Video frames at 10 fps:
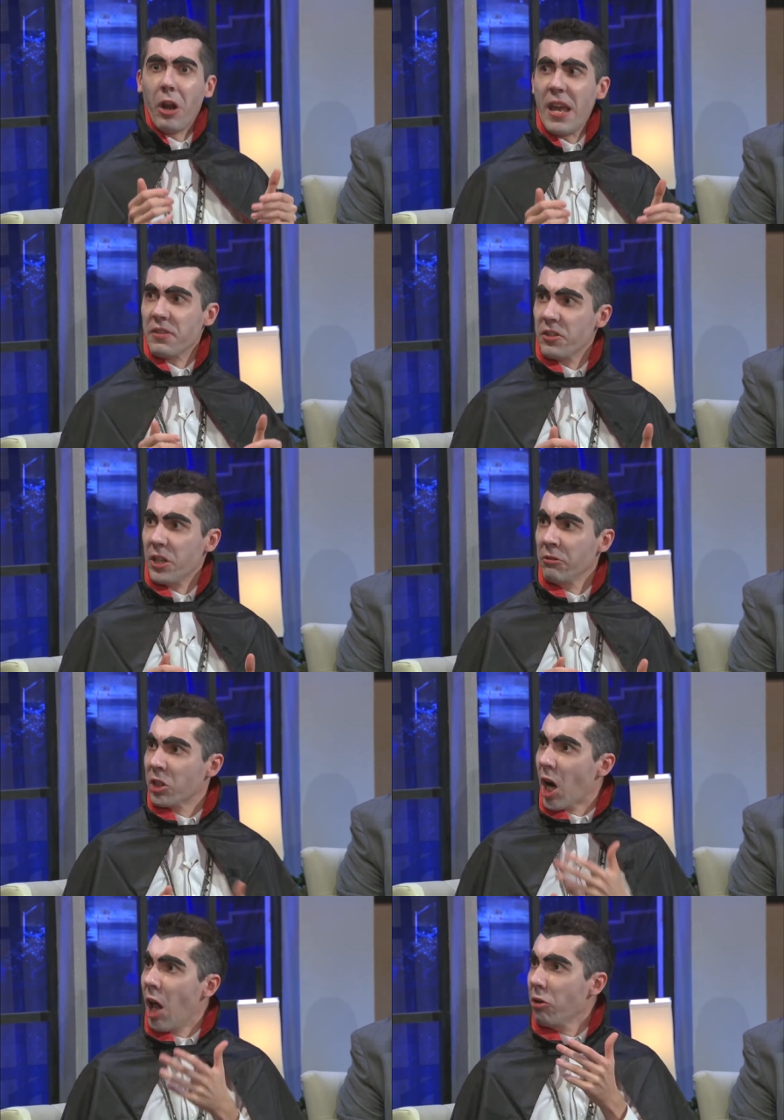breasts
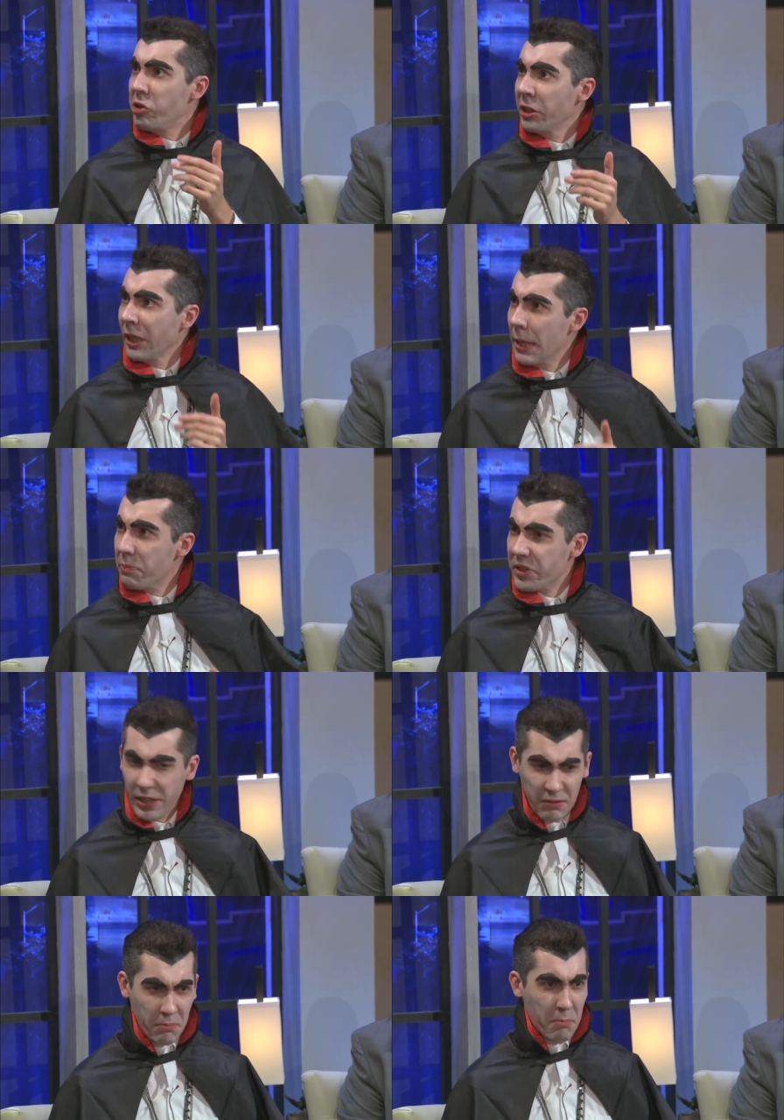and collagen lips and